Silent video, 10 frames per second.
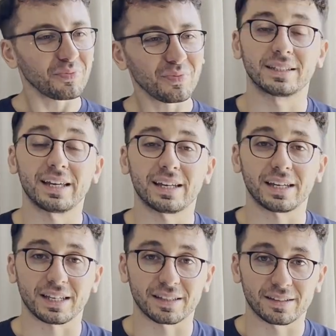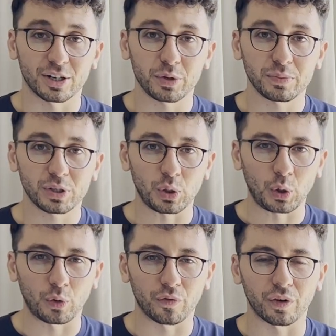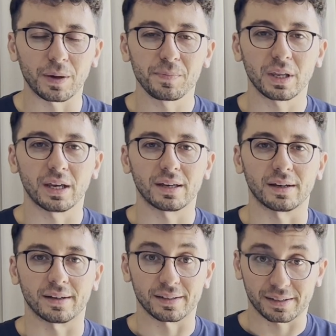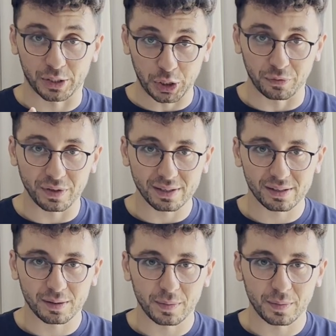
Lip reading: Then in terms of service,